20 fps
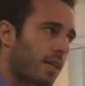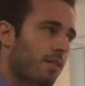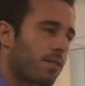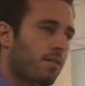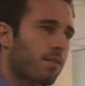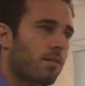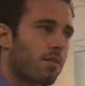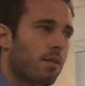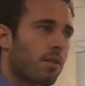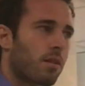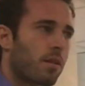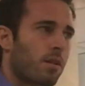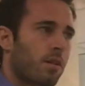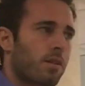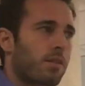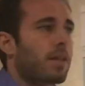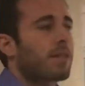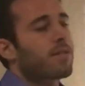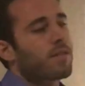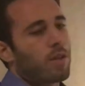that's
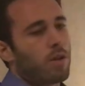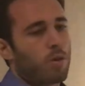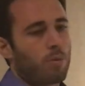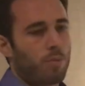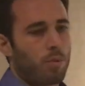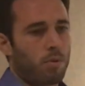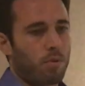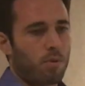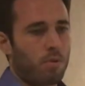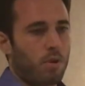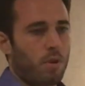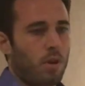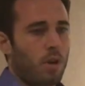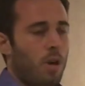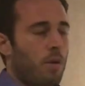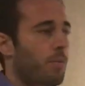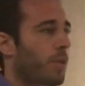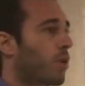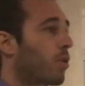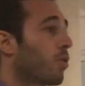terrible.
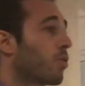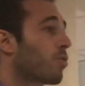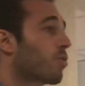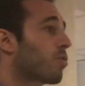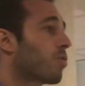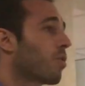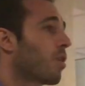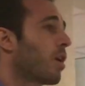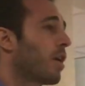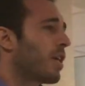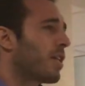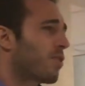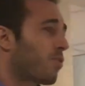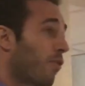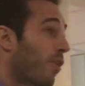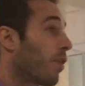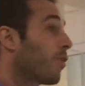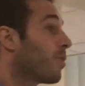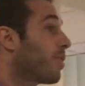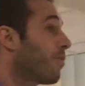Because it's
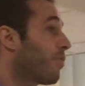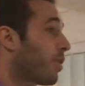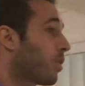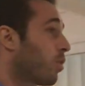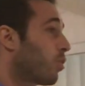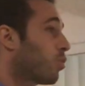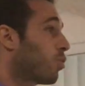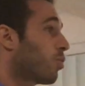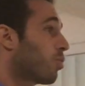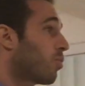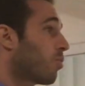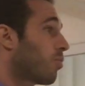very difficult